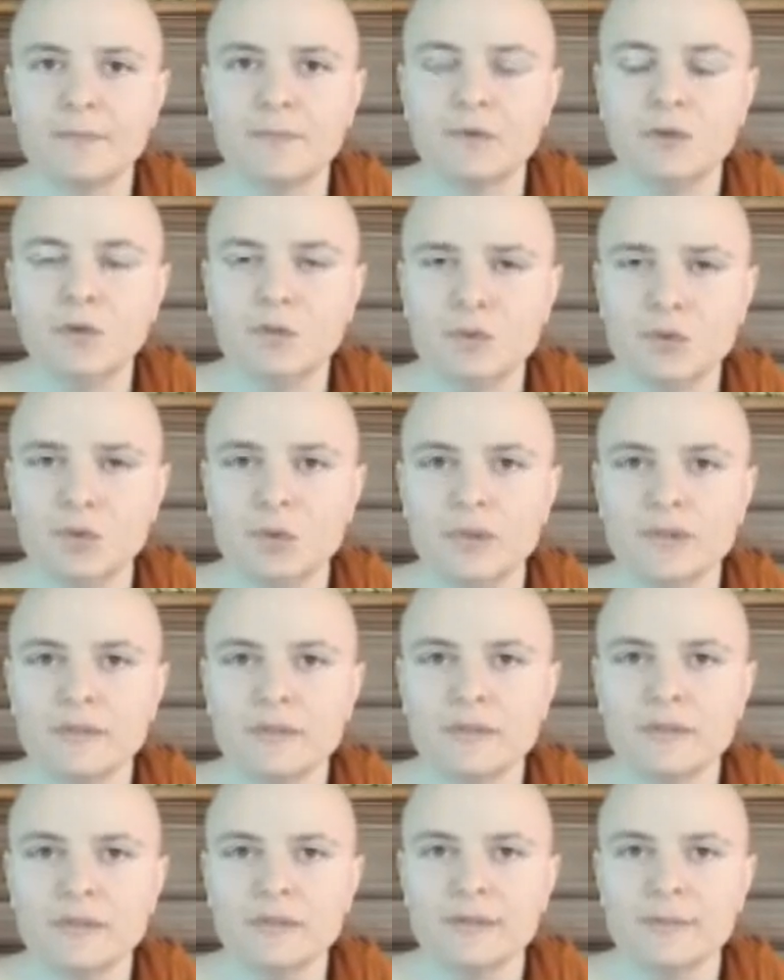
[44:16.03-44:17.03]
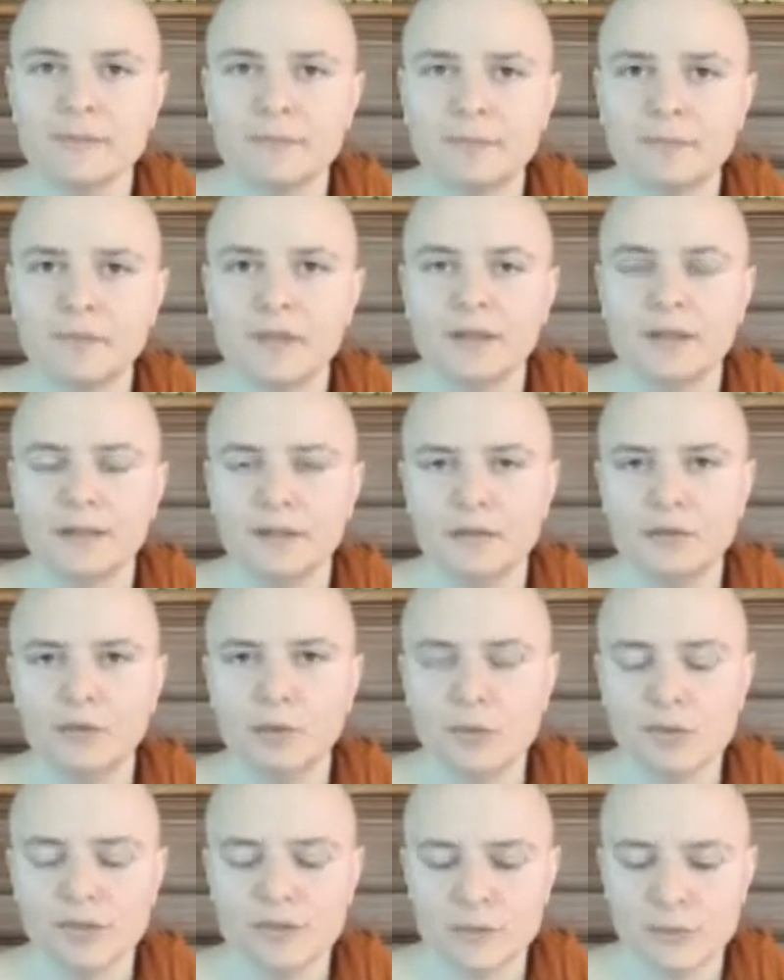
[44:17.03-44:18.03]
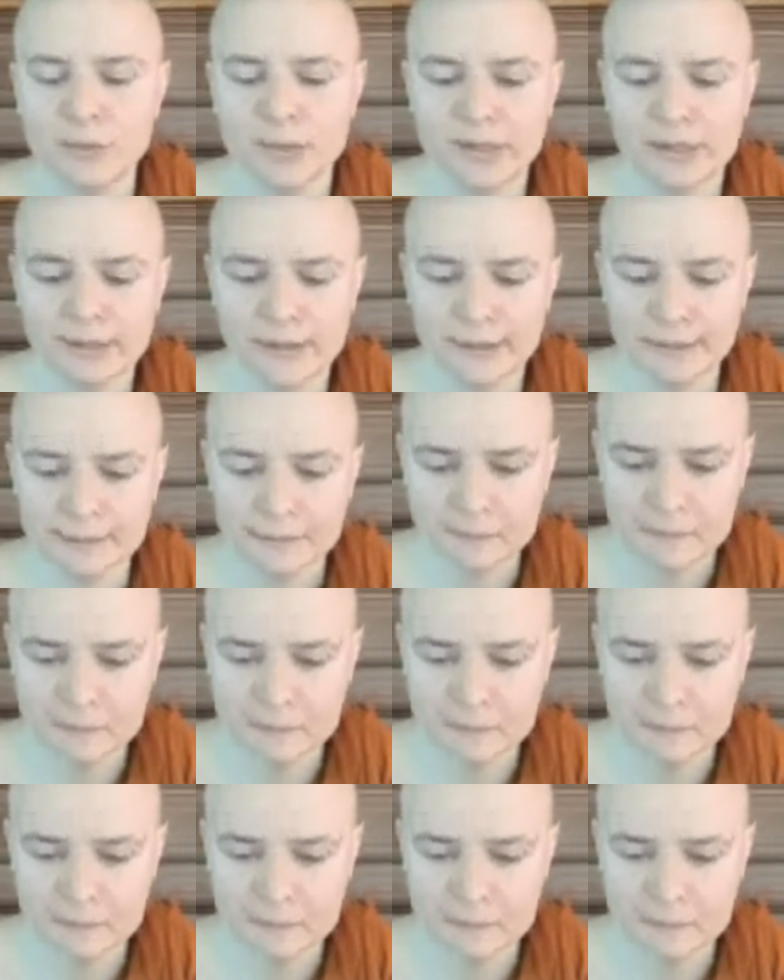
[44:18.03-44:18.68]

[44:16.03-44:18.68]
new choices that lead towards awakening.